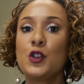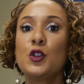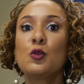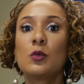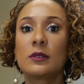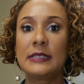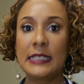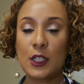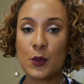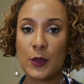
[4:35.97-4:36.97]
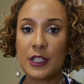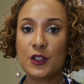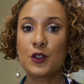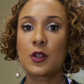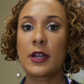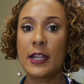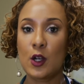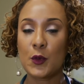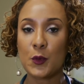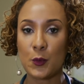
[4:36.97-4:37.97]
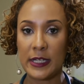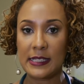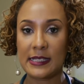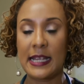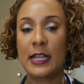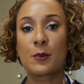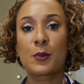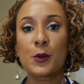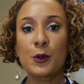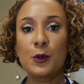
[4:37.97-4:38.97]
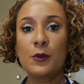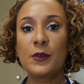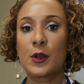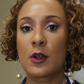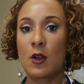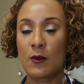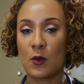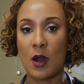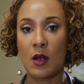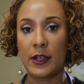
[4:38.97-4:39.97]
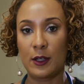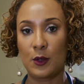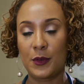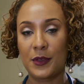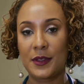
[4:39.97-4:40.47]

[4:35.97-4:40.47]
you will decrease your health risk and improve your overall health.